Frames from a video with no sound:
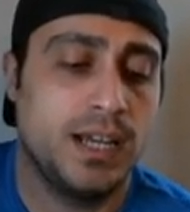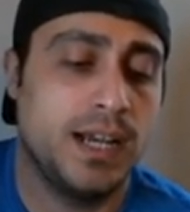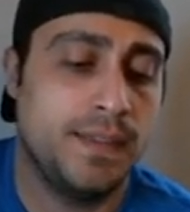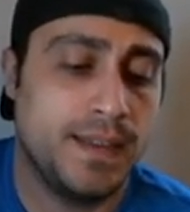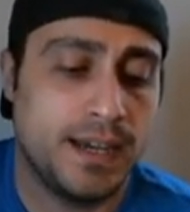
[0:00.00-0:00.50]

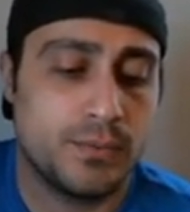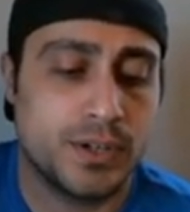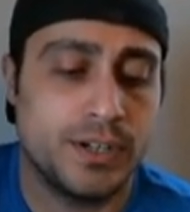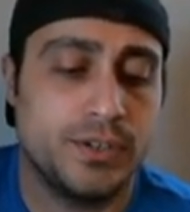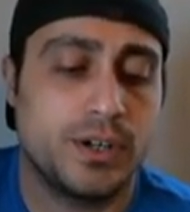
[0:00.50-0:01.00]
and then we're
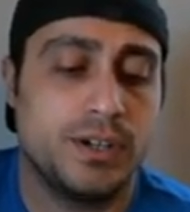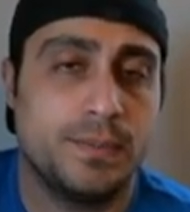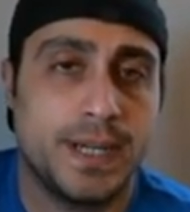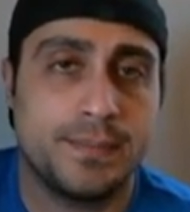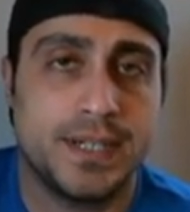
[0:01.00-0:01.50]
gonna do our
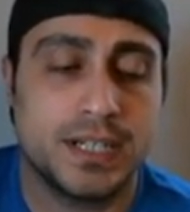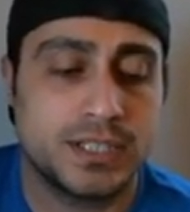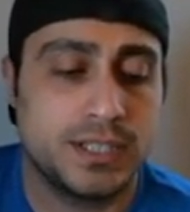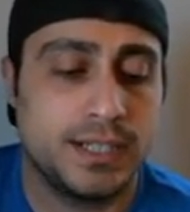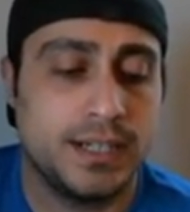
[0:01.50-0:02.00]
hip
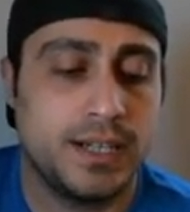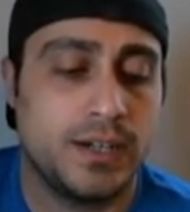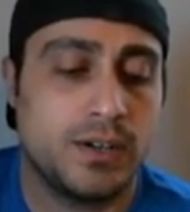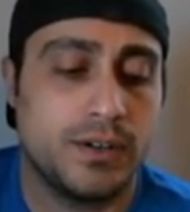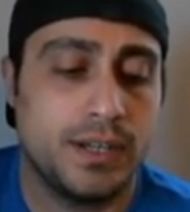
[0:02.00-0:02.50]
abduction and
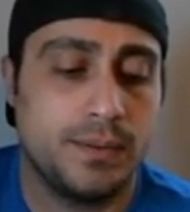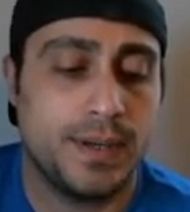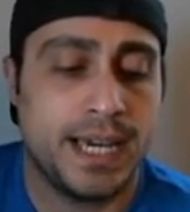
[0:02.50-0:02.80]
our hip